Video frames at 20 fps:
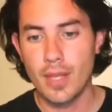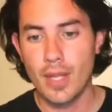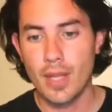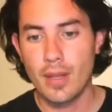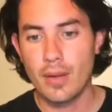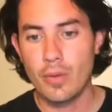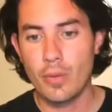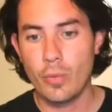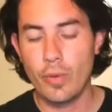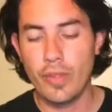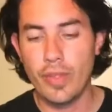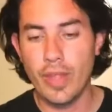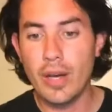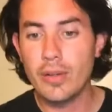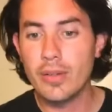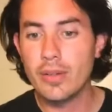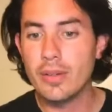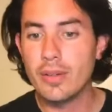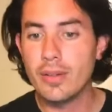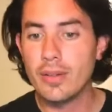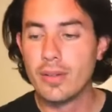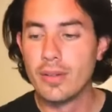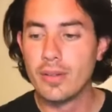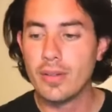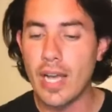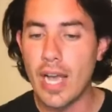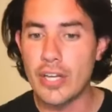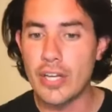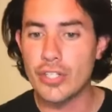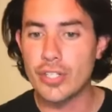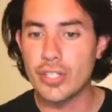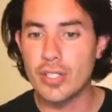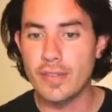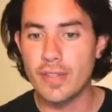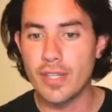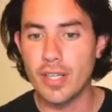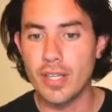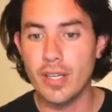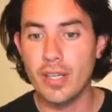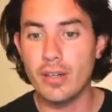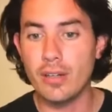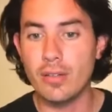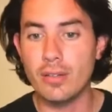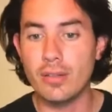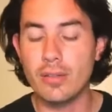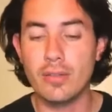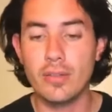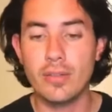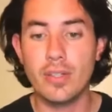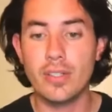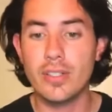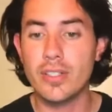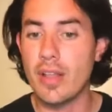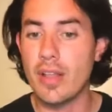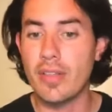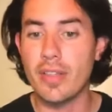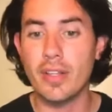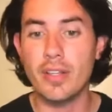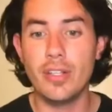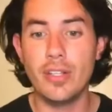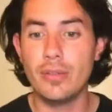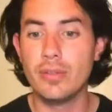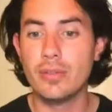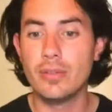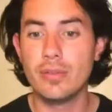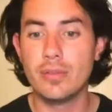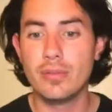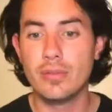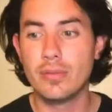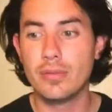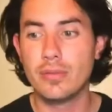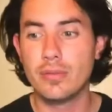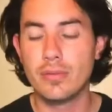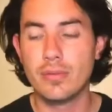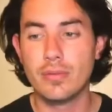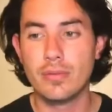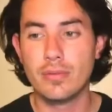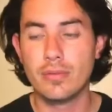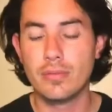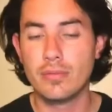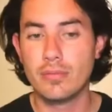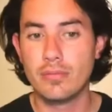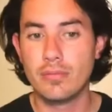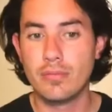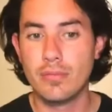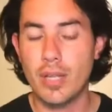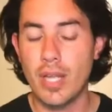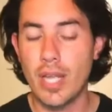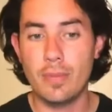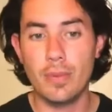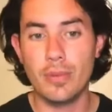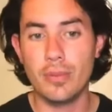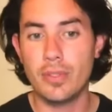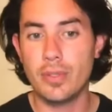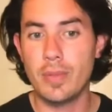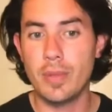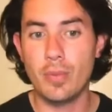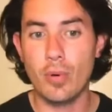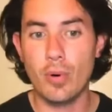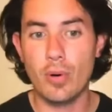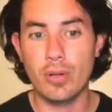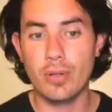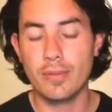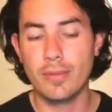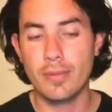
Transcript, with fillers: Without the ashes of the ego, there's nothing new able to be born.